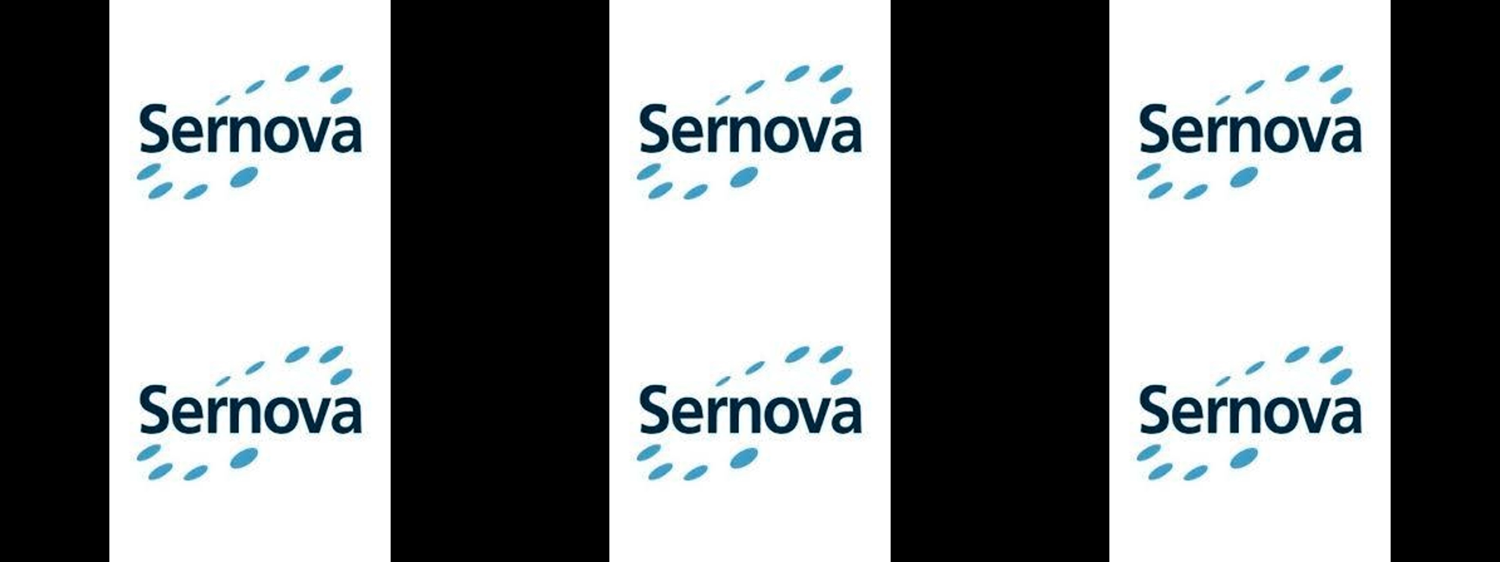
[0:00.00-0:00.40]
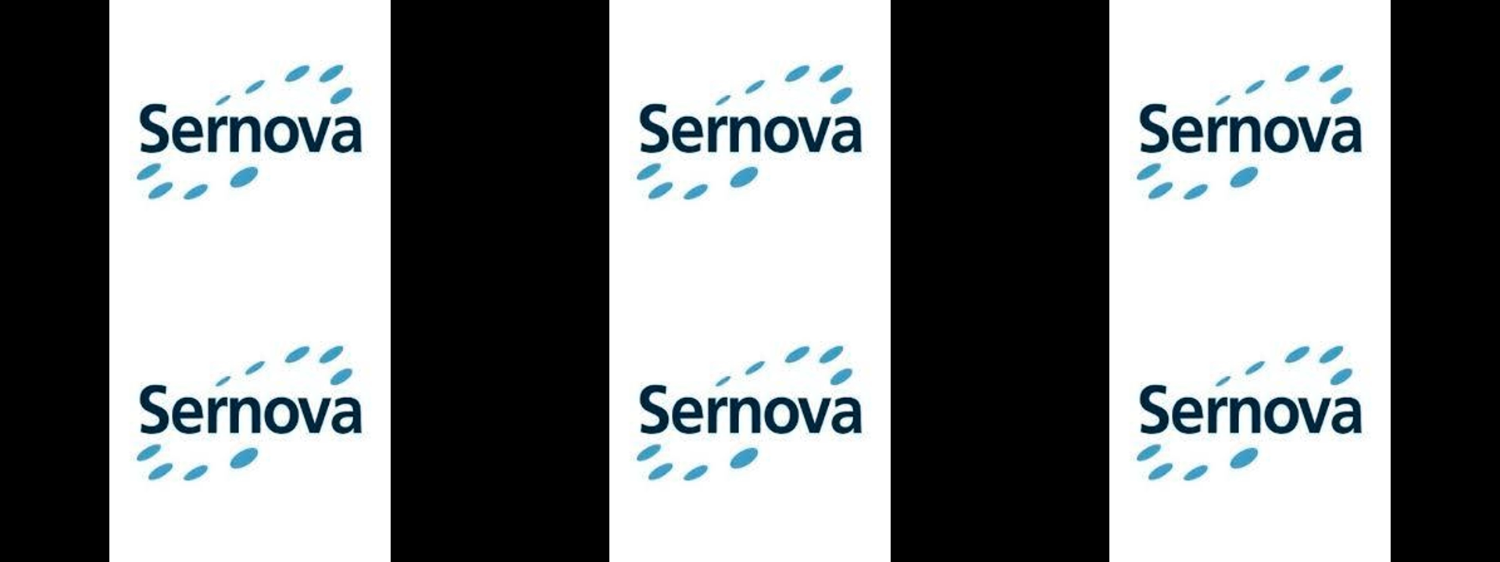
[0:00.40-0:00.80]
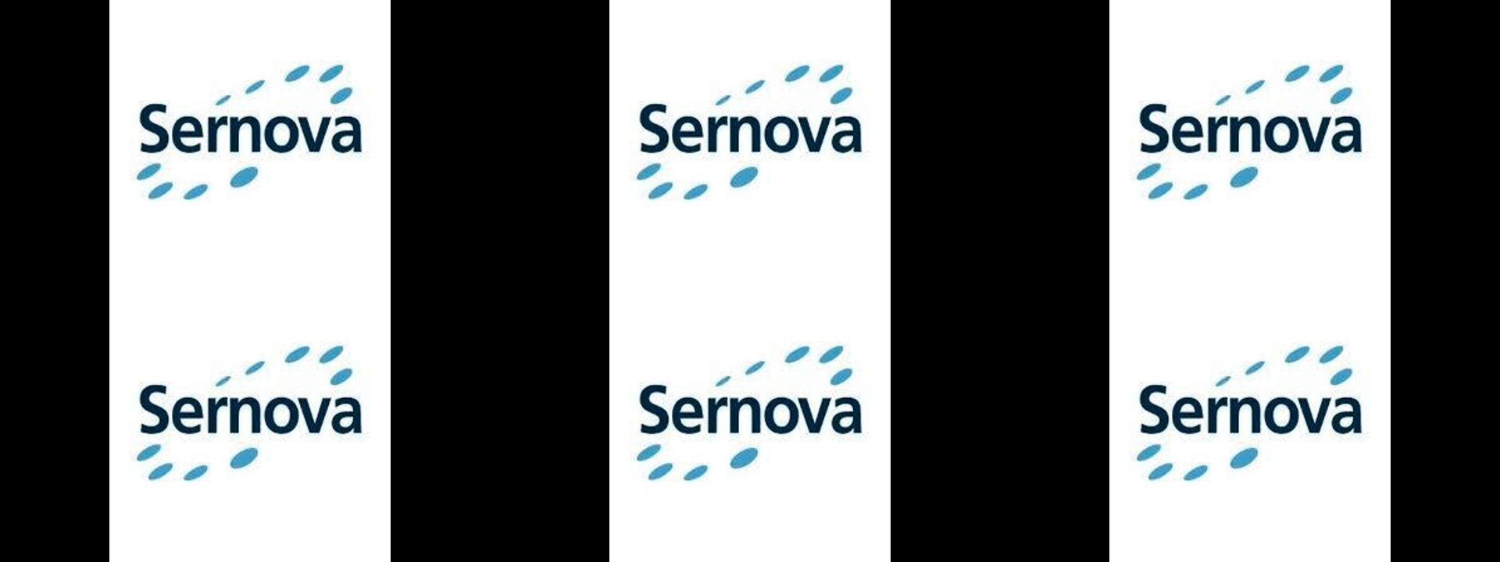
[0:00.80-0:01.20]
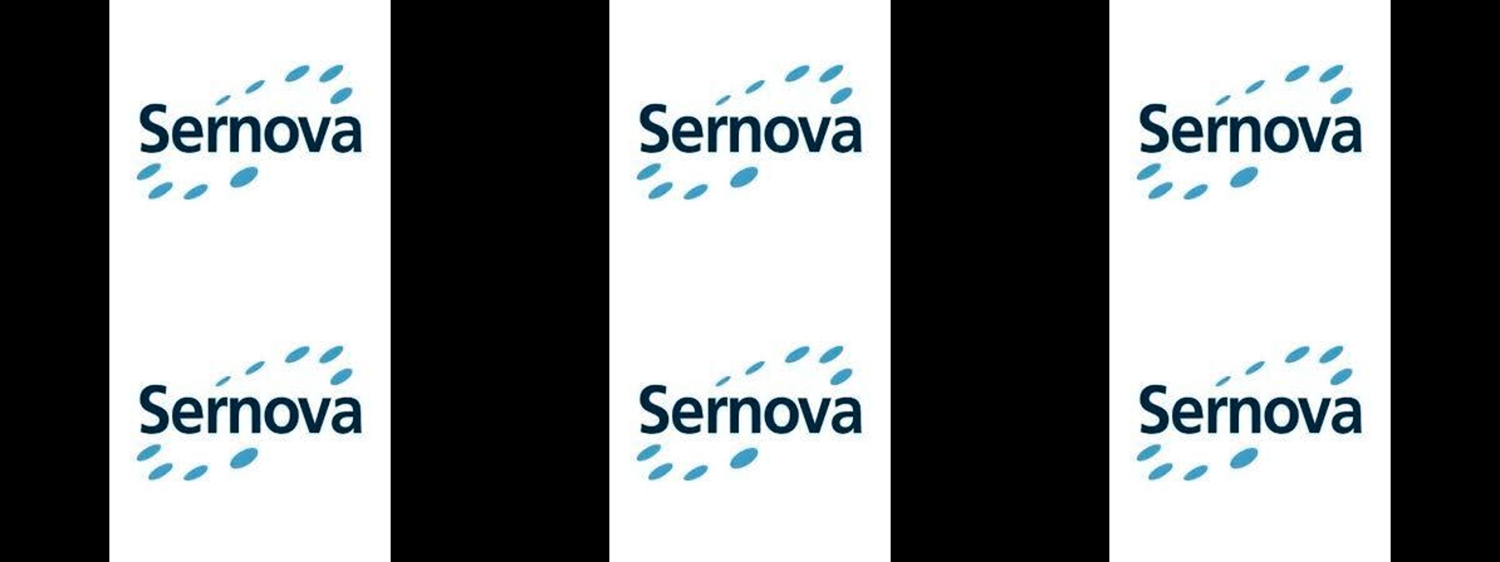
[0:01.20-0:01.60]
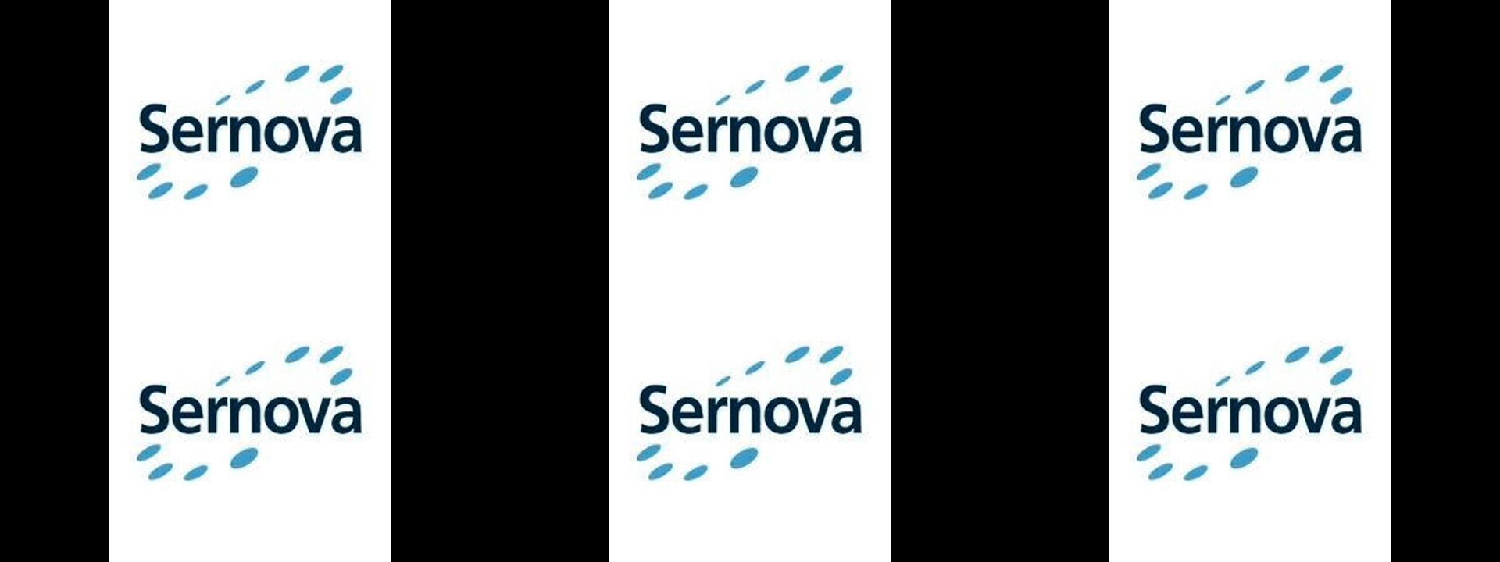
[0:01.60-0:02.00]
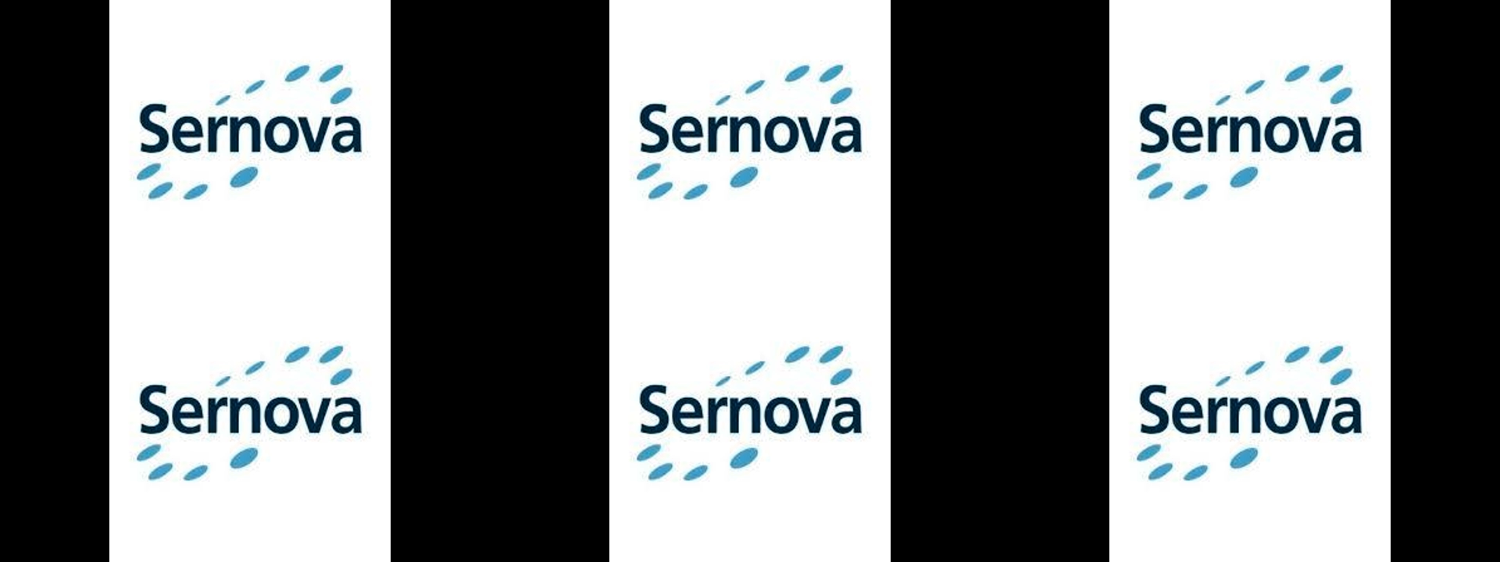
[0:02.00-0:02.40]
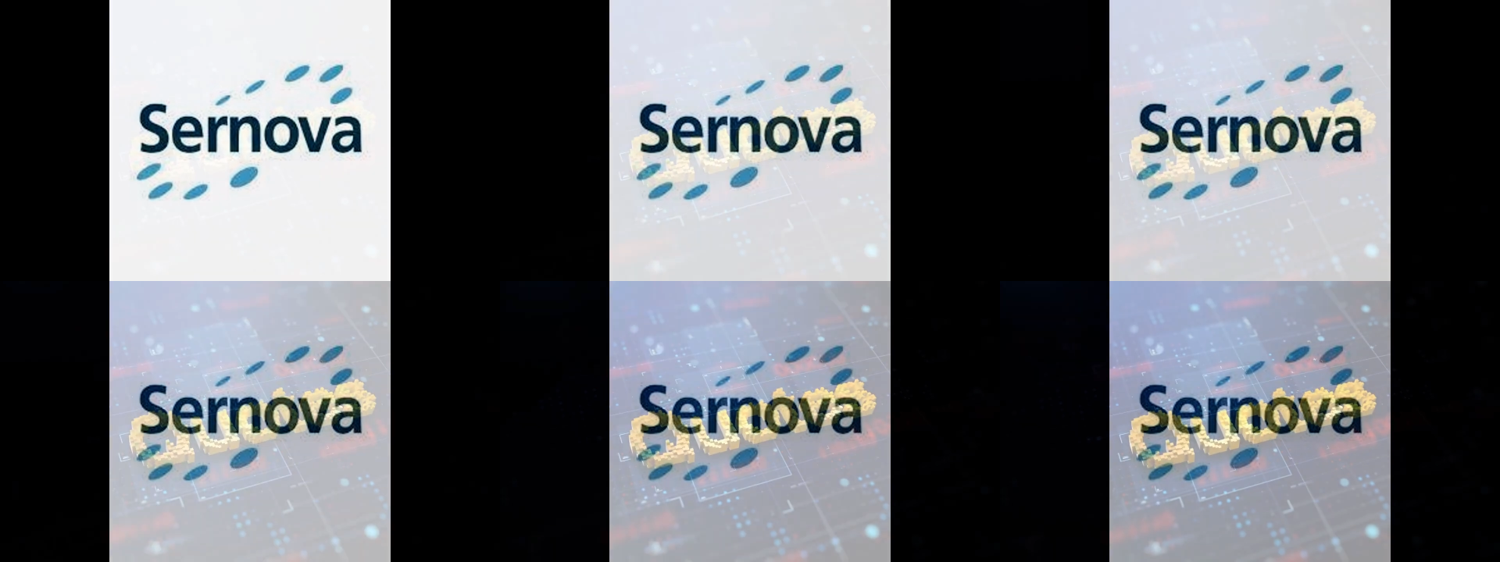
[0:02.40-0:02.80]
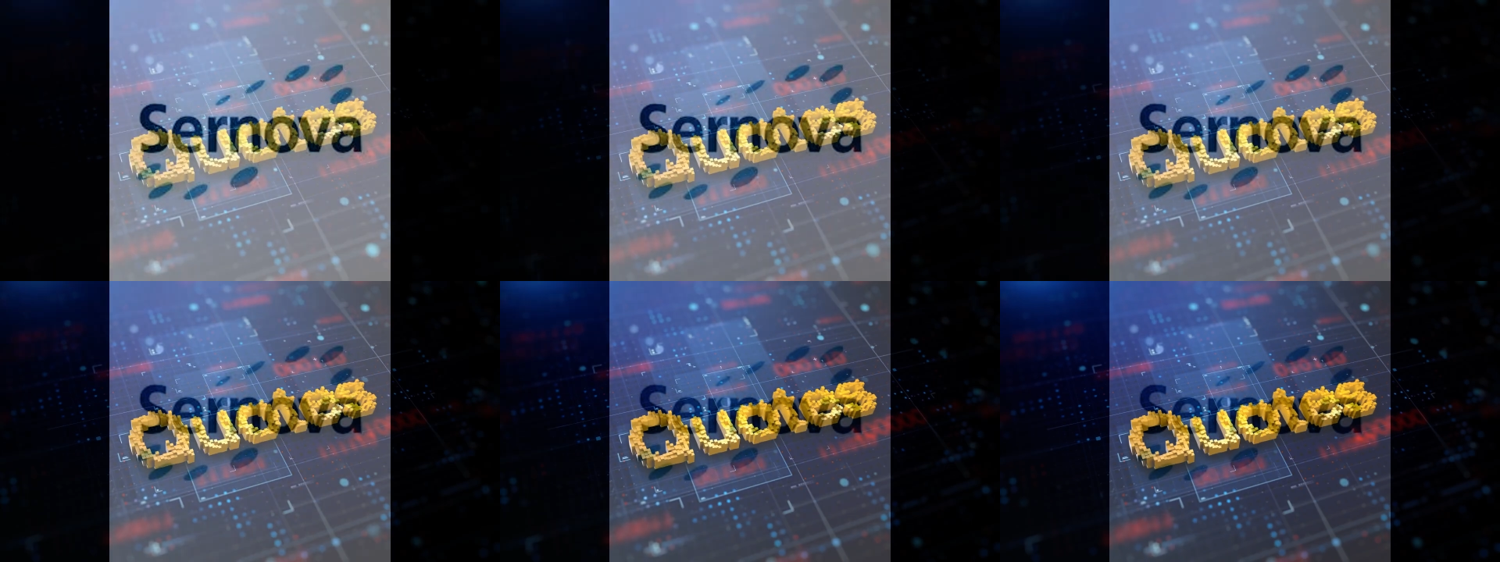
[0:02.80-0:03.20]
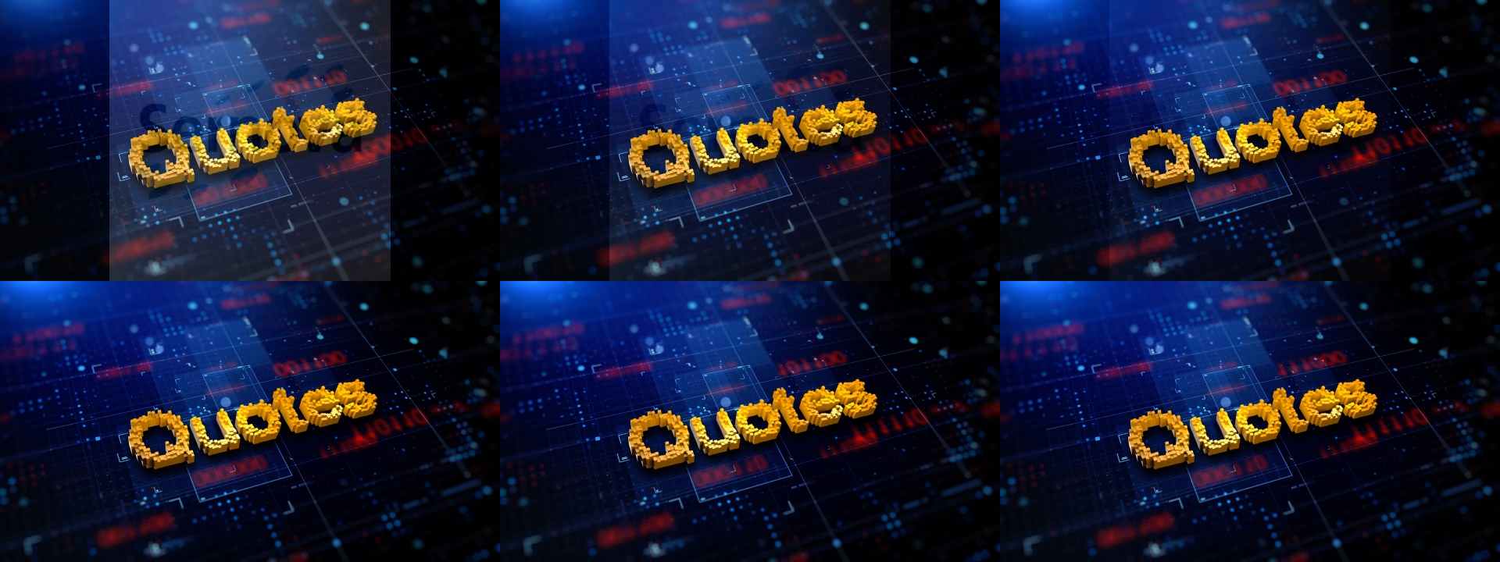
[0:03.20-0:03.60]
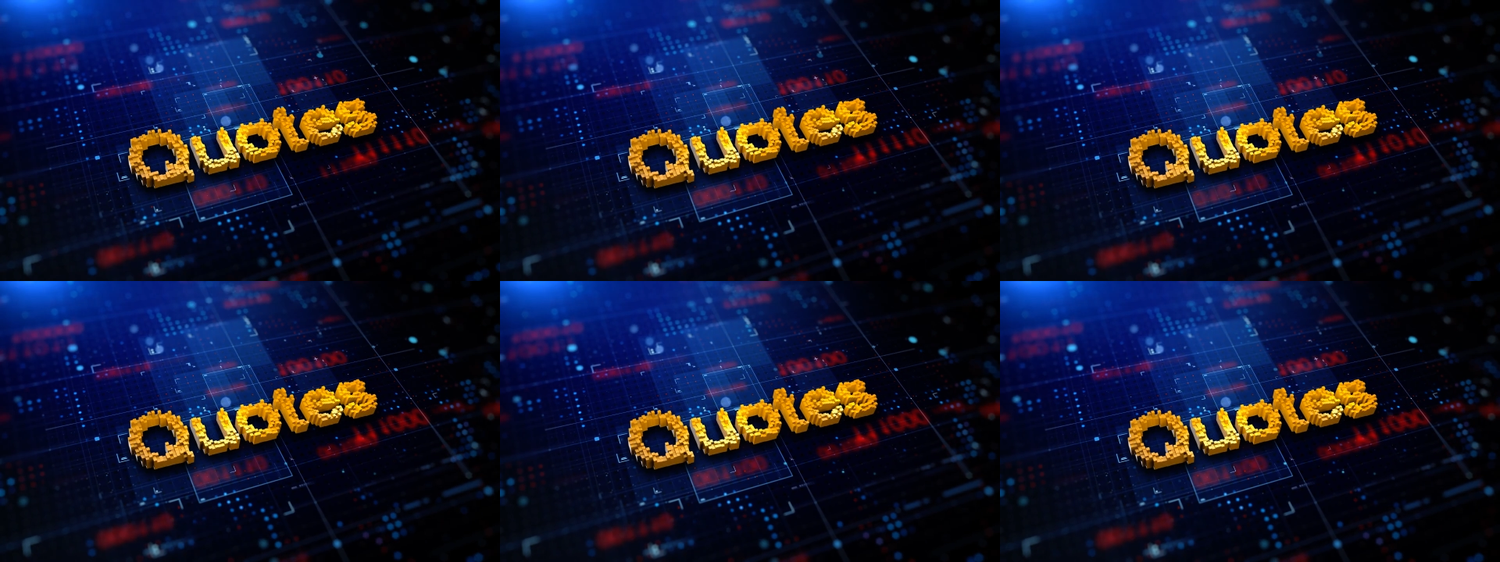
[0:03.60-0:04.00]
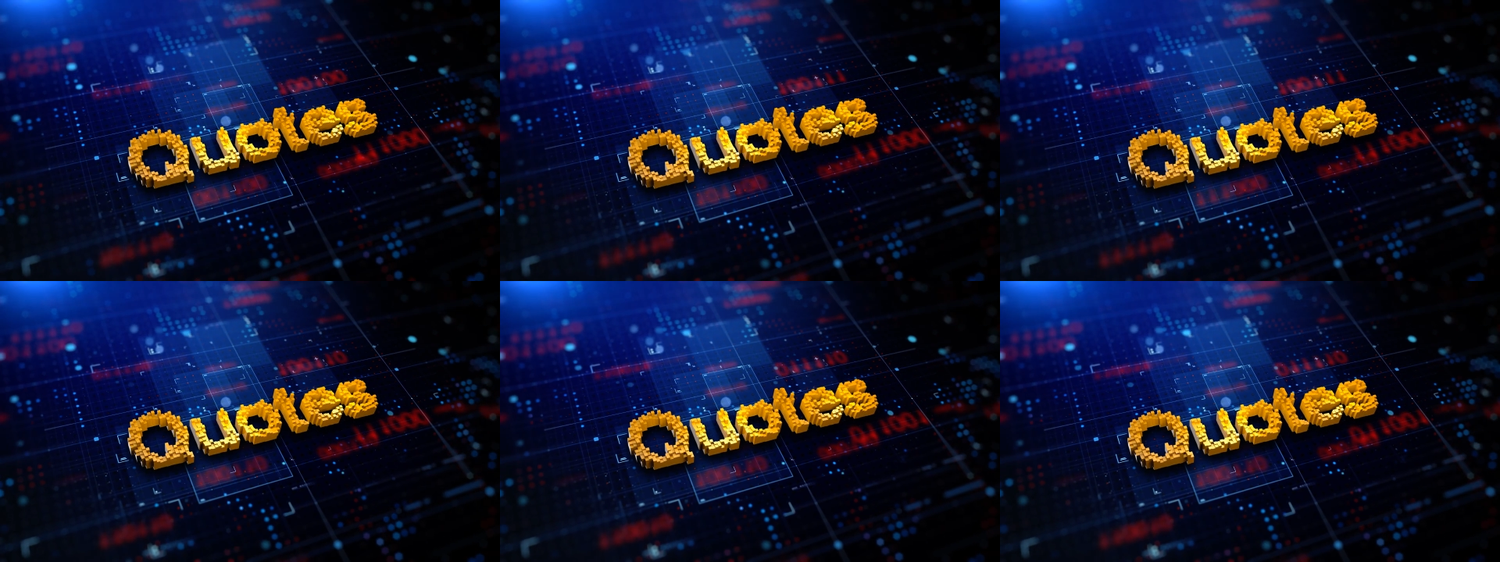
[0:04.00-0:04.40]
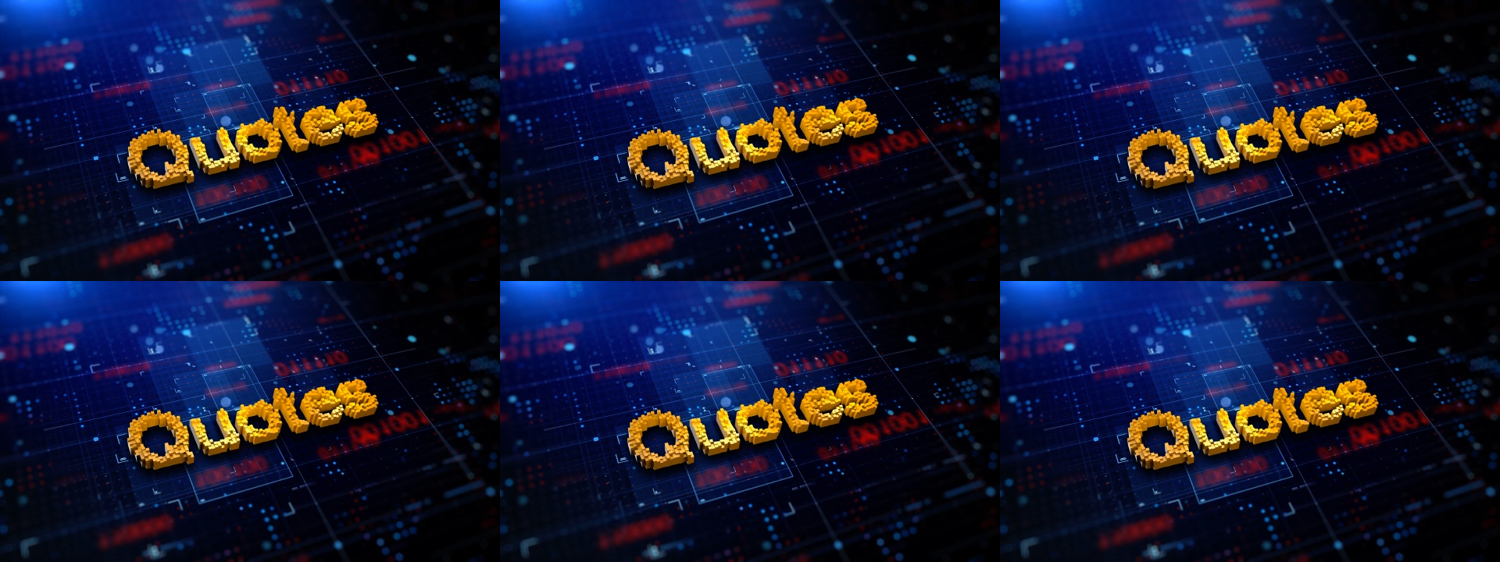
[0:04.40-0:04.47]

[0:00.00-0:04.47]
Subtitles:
No face is visible, so there are no lips to read.